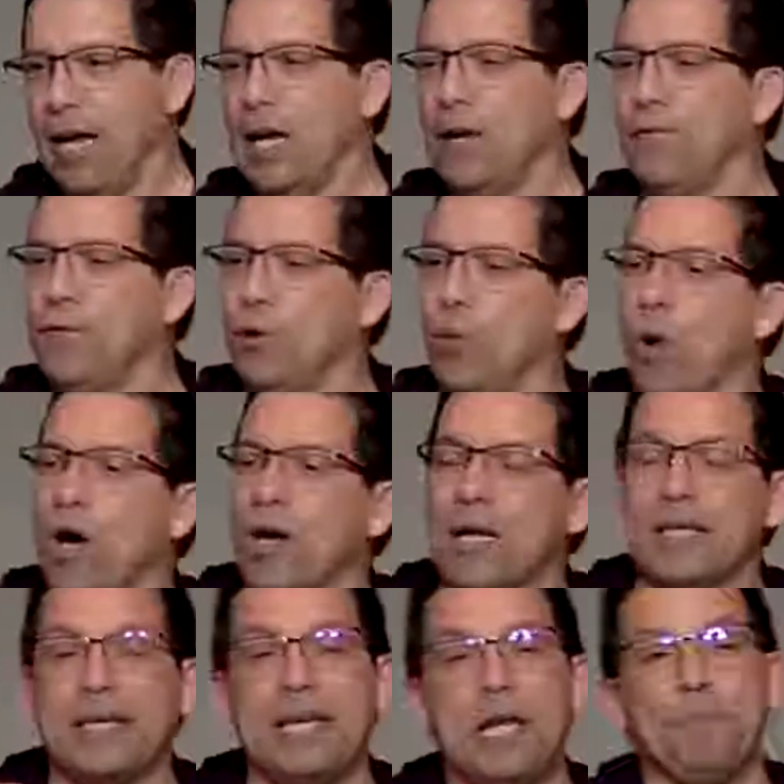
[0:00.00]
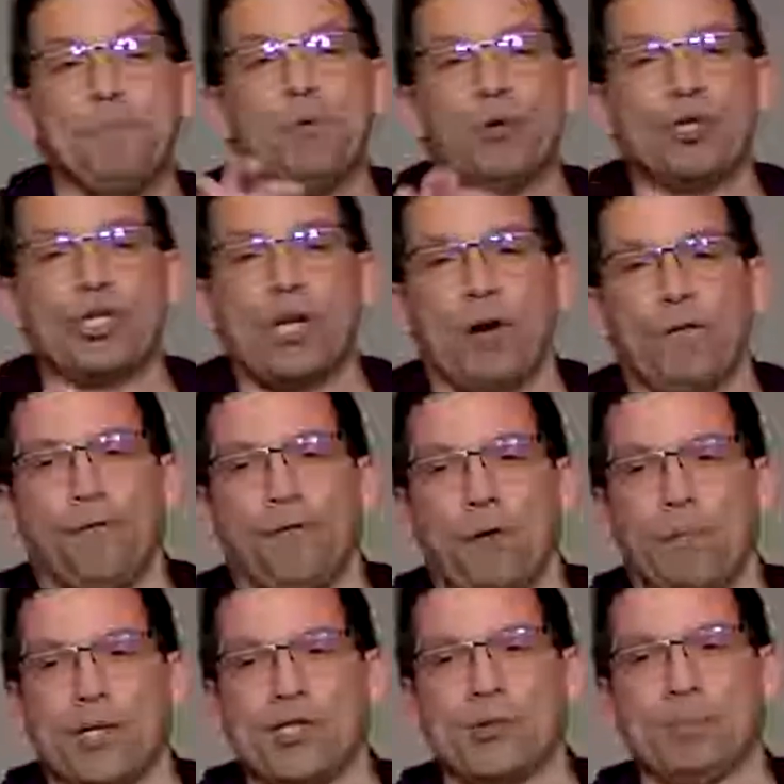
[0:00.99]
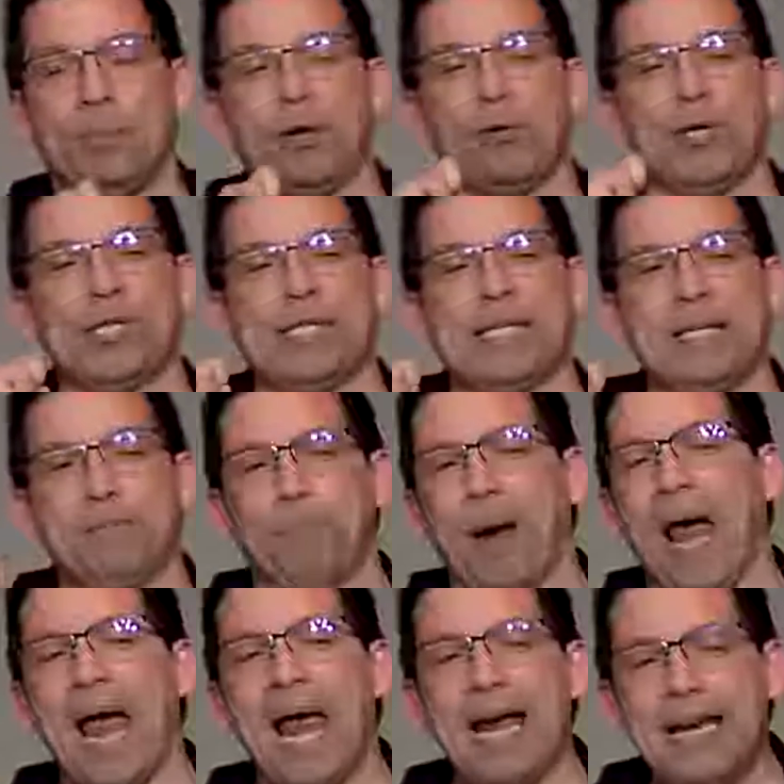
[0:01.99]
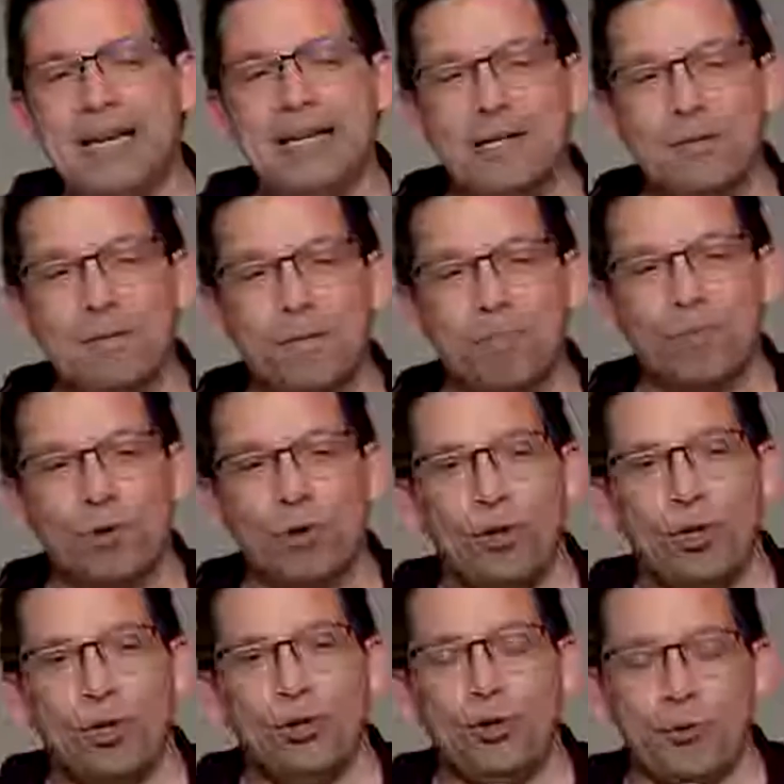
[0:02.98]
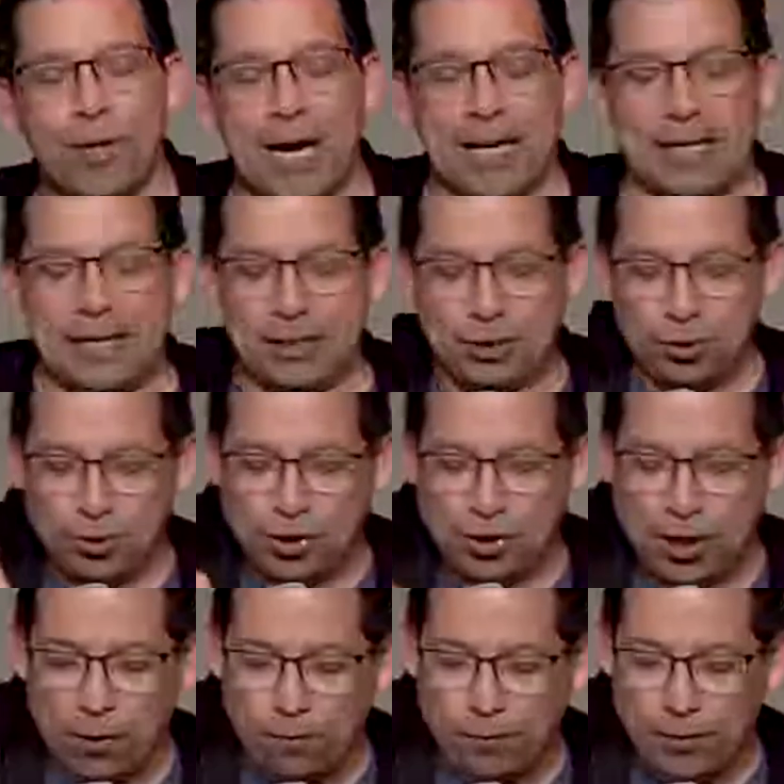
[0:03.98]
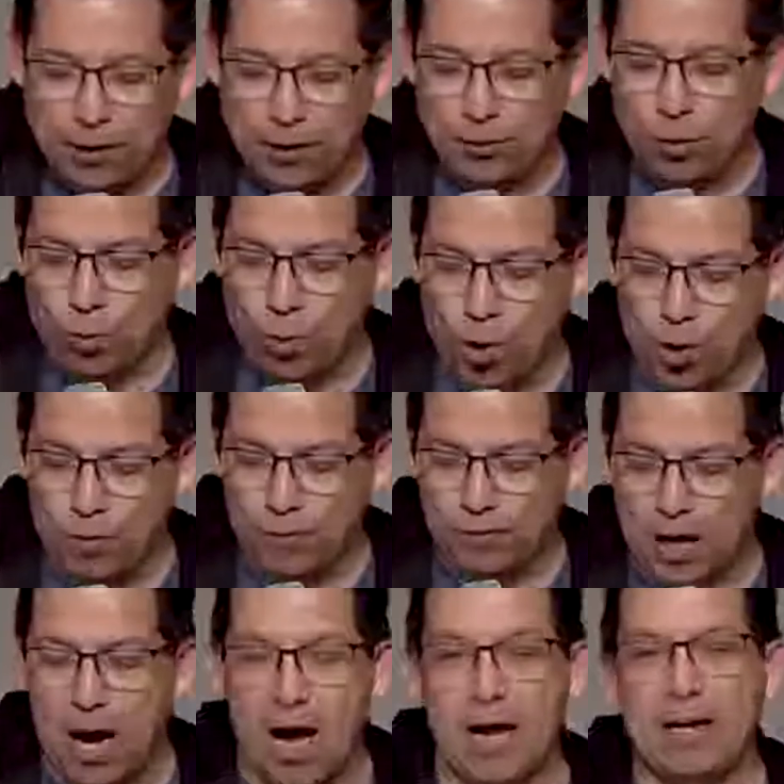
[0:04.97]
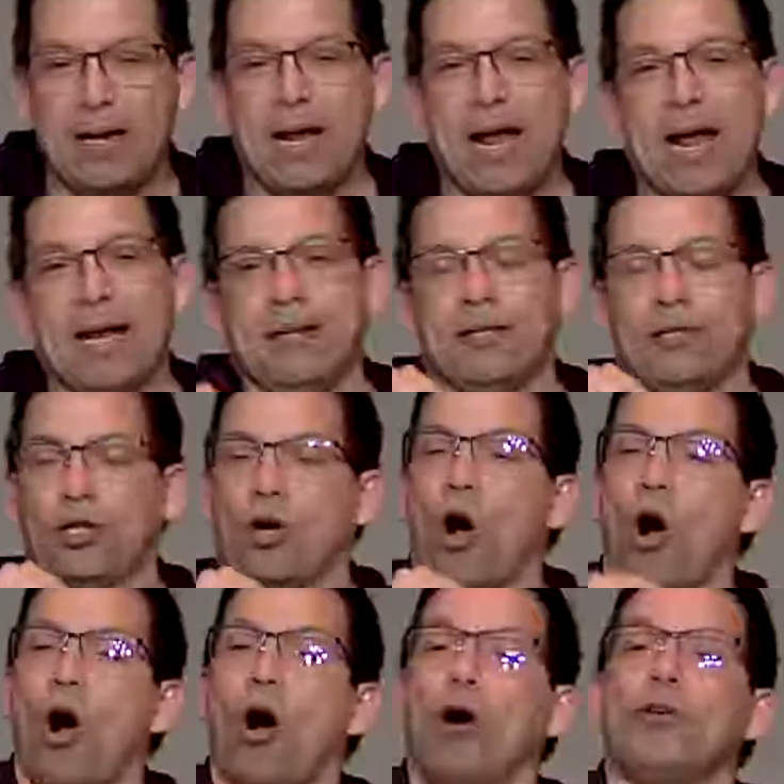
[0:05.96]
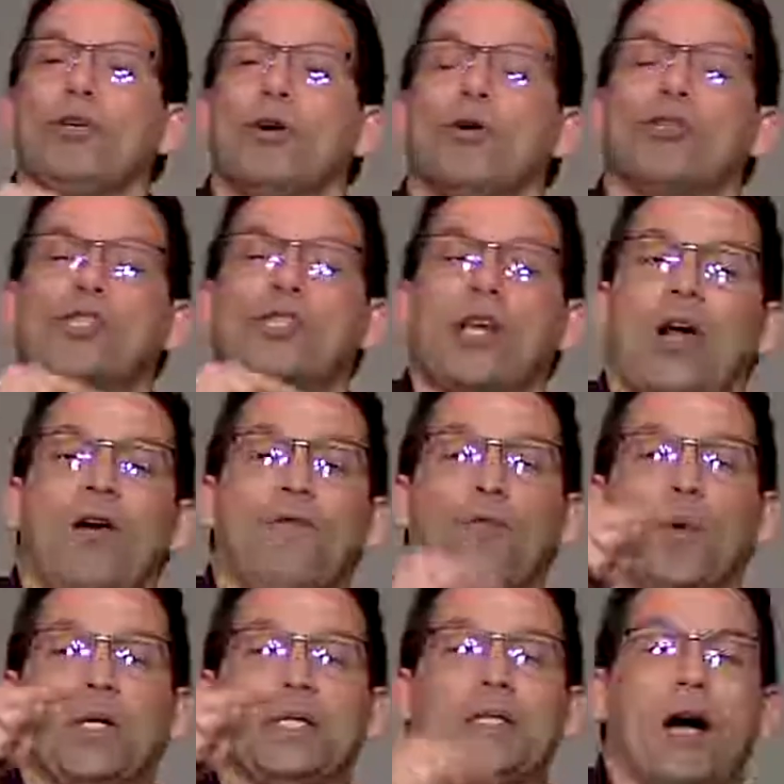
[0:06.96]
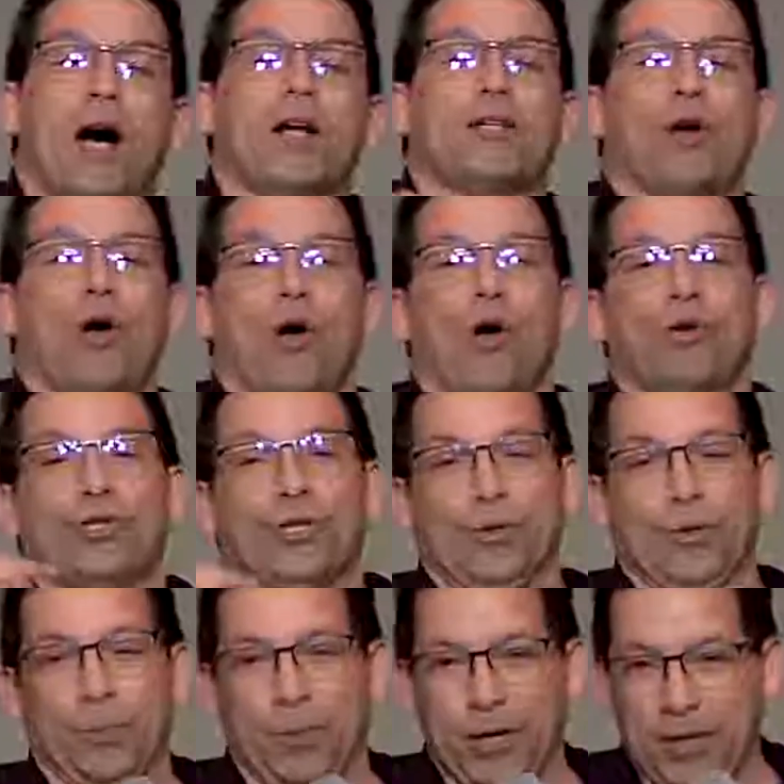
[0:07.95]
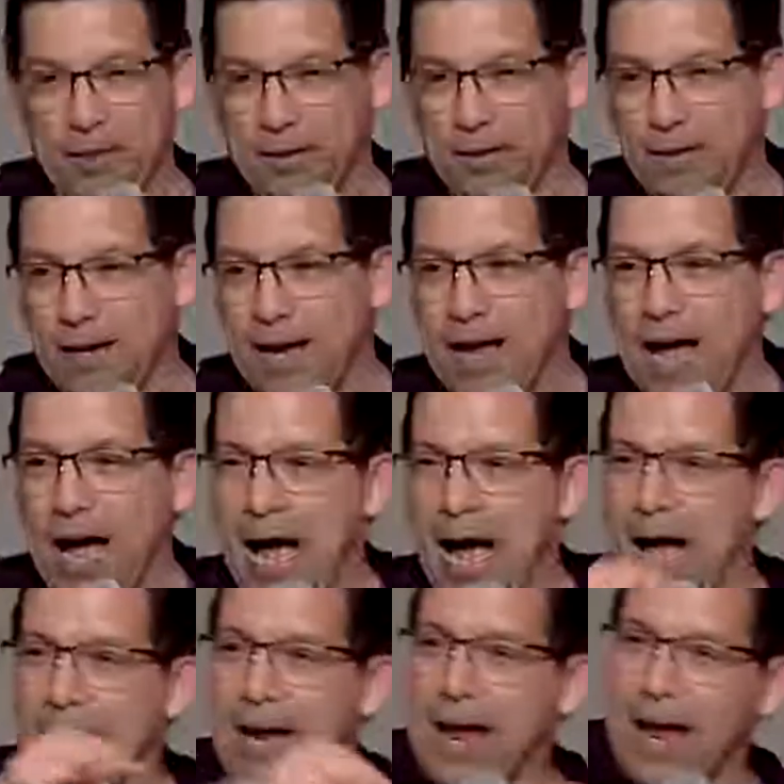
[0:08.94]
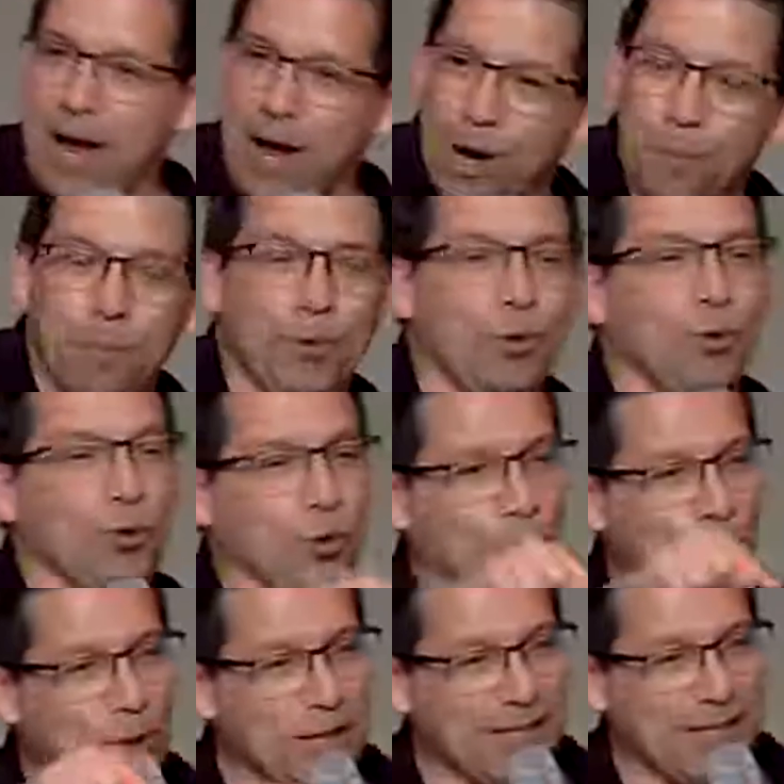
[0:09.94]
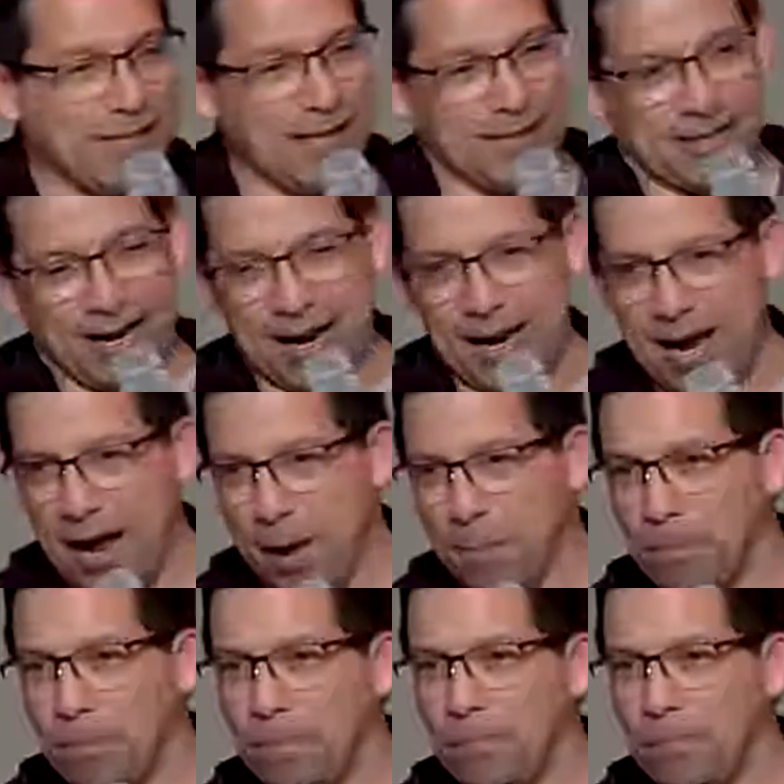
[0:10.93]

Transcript: If you want to keep yourself from experiencing pain, you got to get yourself in the Word of God and call yourself what God calls you to be. I am who He says I am.